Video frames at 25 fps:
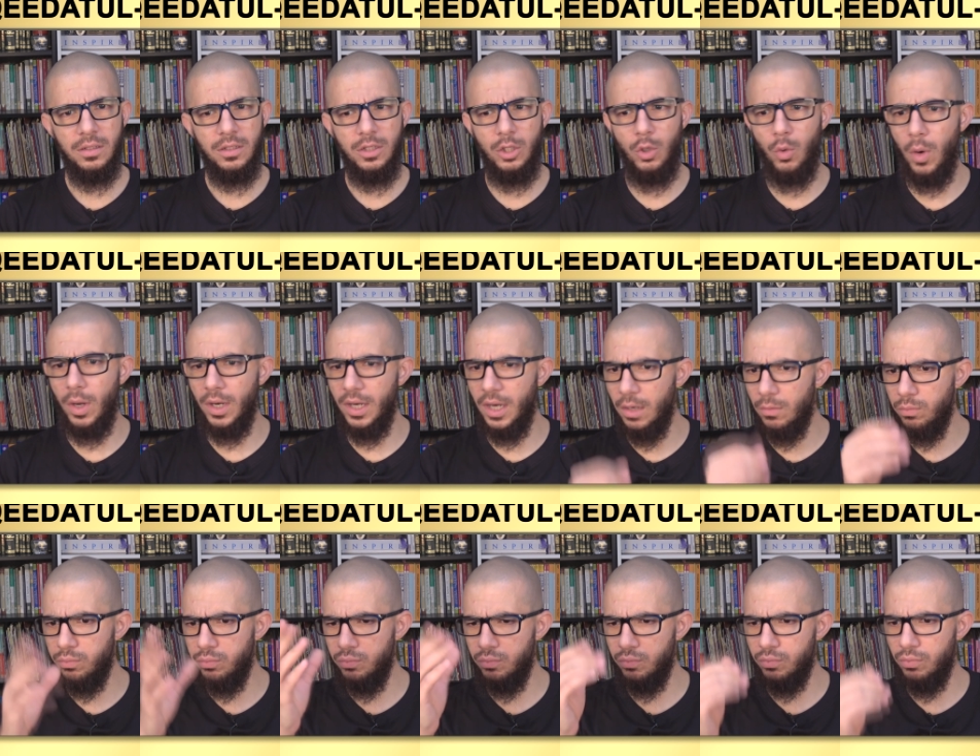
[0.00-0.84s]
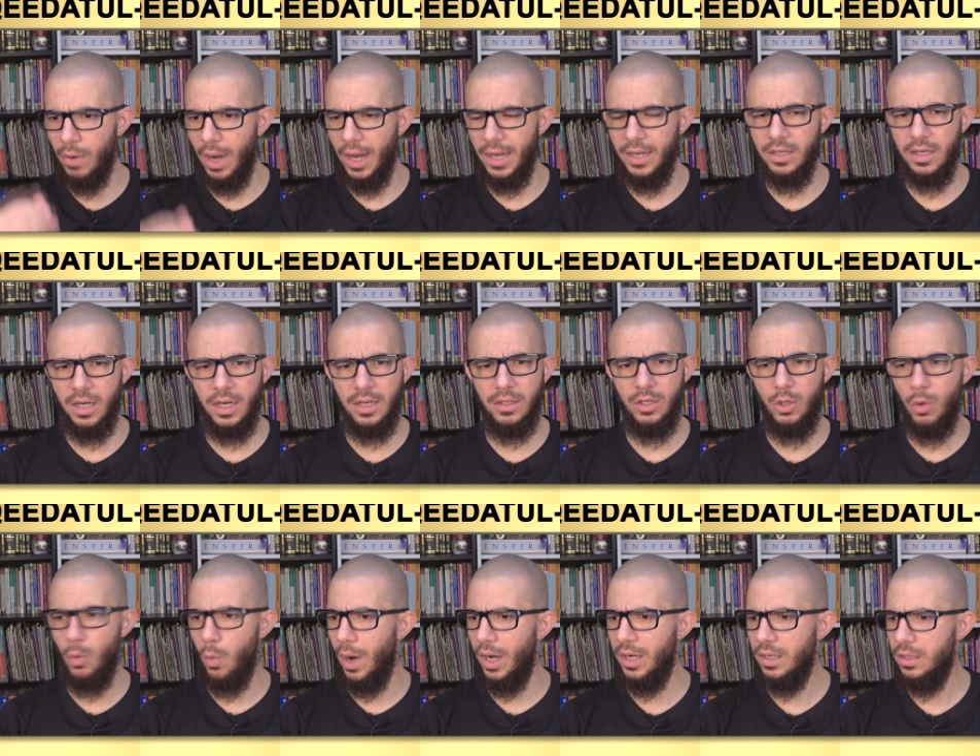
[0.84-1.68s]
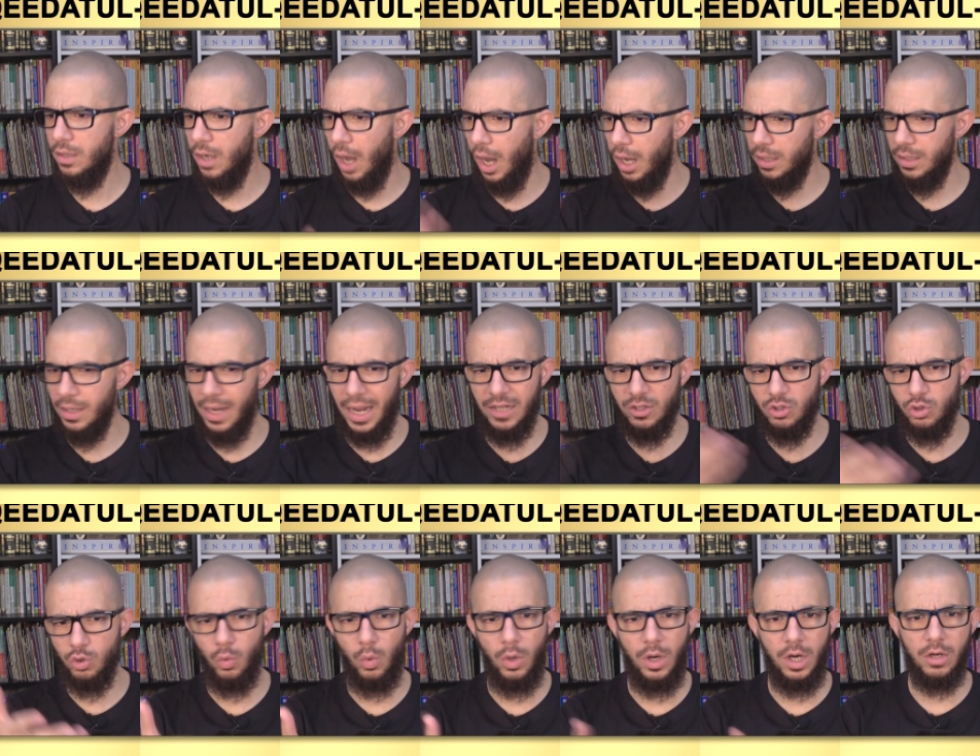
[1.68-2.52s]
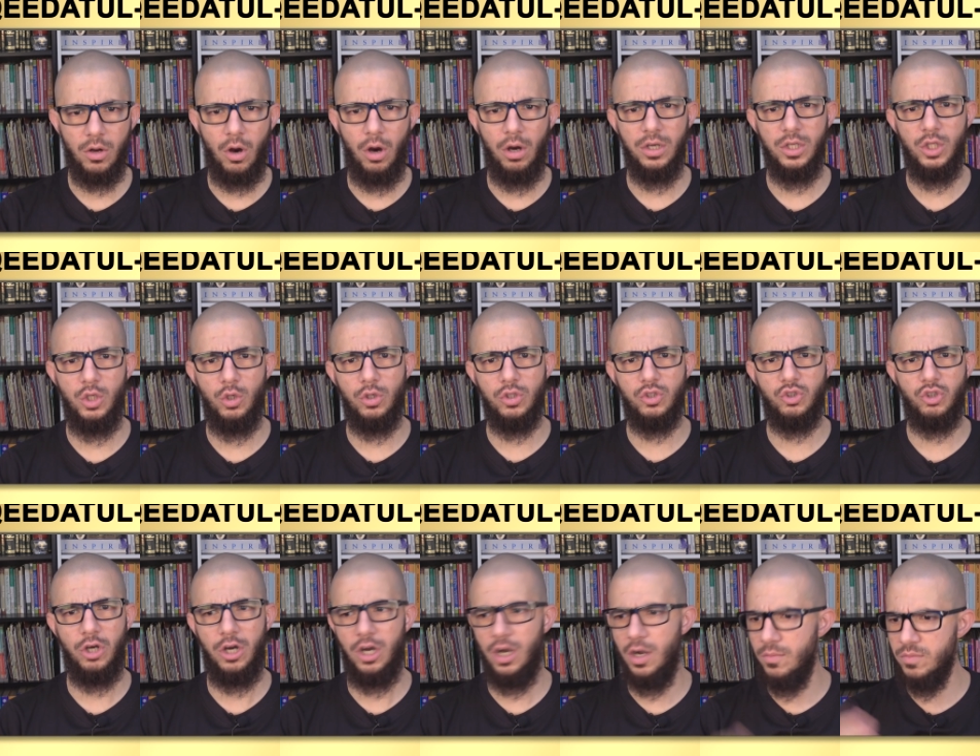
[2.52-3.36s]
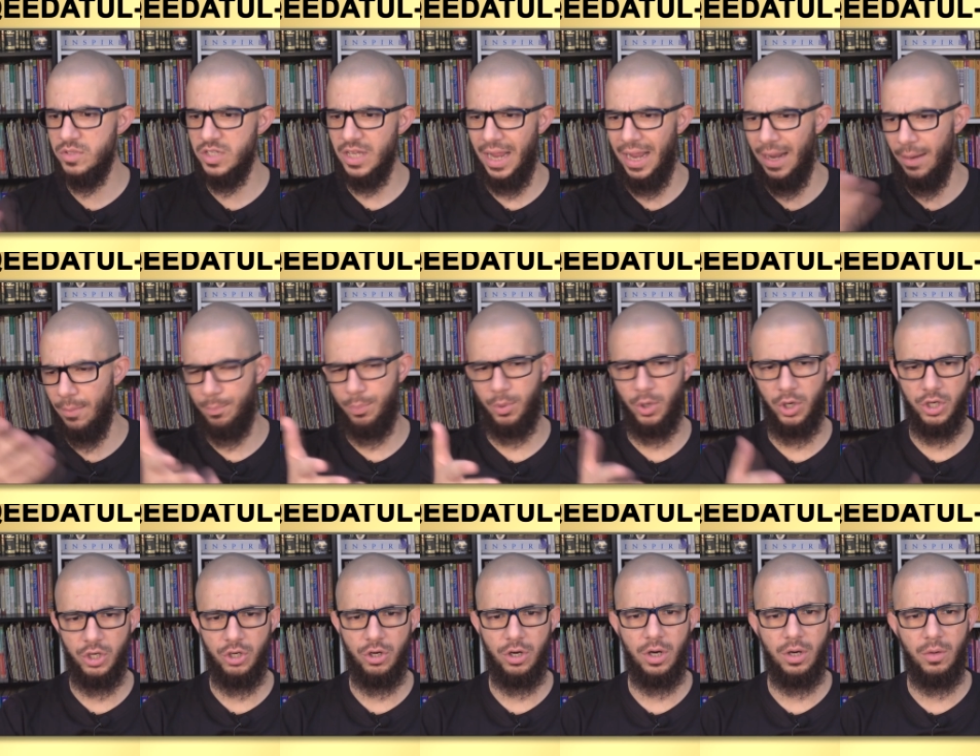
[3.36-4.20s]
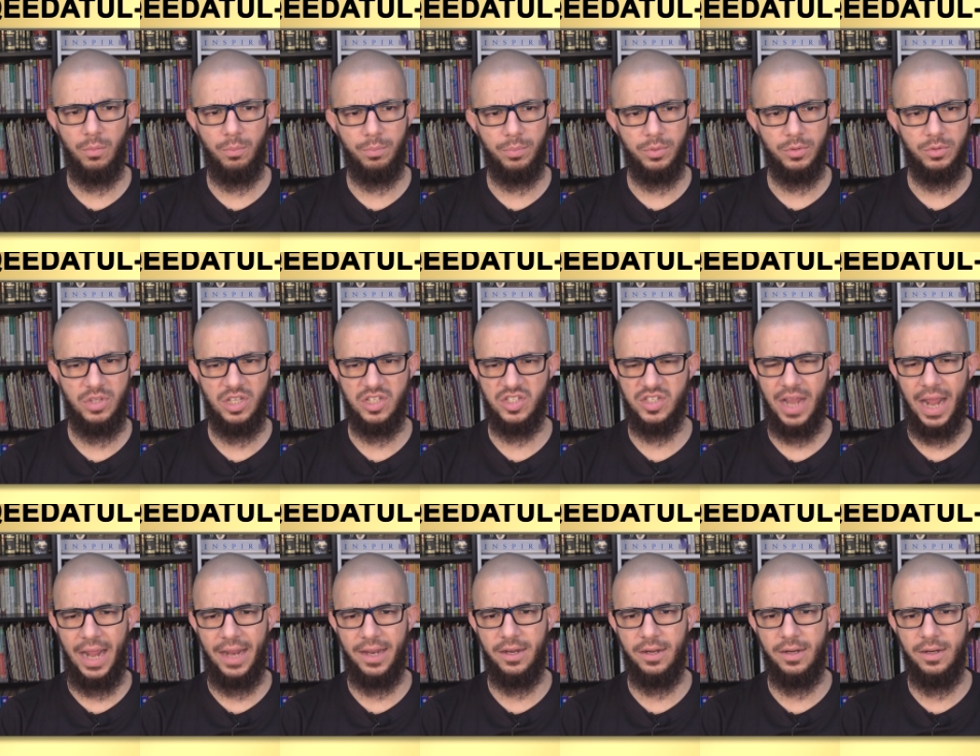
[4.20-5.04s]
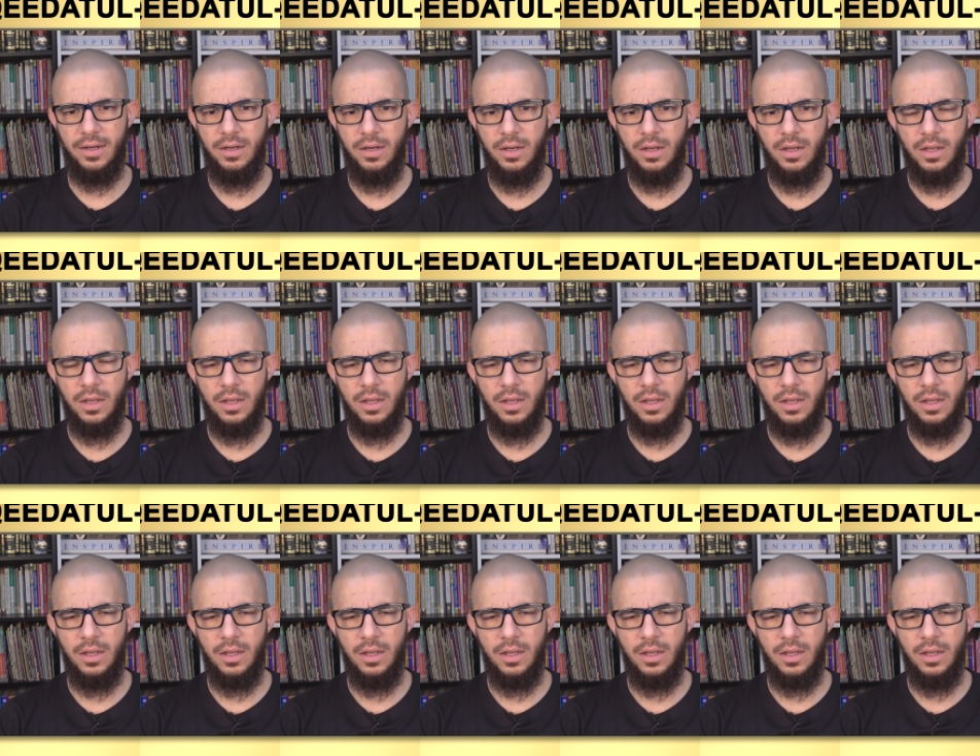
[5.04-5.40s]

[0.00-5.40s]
You want to run and you want Allah to work on your terms uh, per your desire.